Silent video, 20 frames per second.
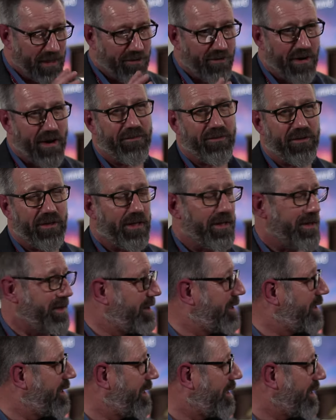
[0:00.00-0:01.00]
crafted
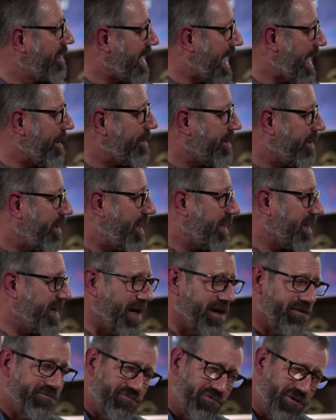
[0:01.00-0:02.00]
cabinet,
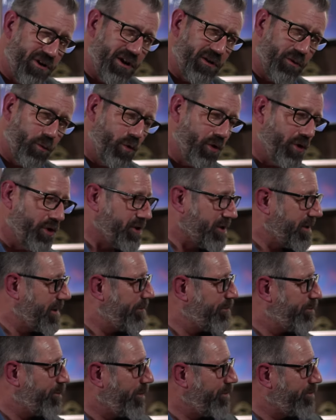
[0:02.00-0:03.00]
again real wood,
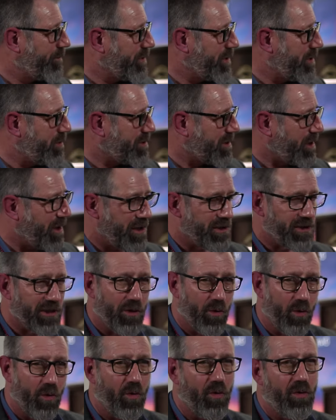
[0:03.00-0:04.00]

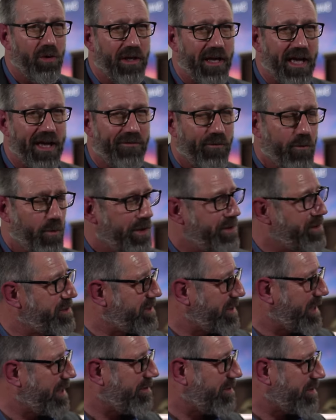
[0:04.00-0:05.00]
utilising all the F1
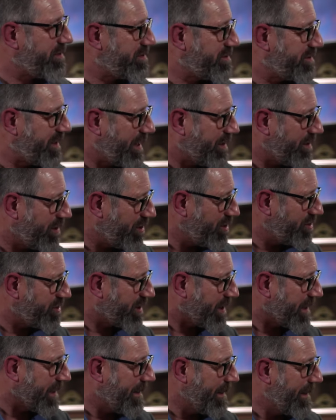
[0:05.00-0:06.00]
series
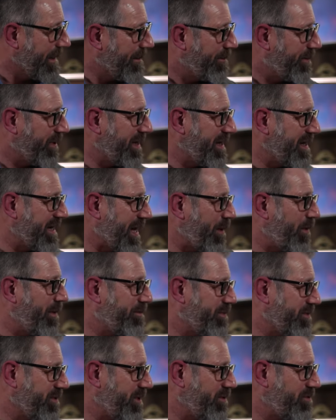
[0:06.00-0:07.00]
technology, but in now a
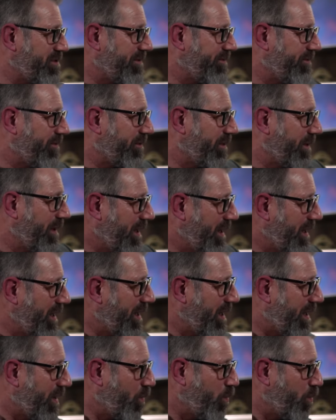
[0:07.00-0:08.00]
beautiful uh,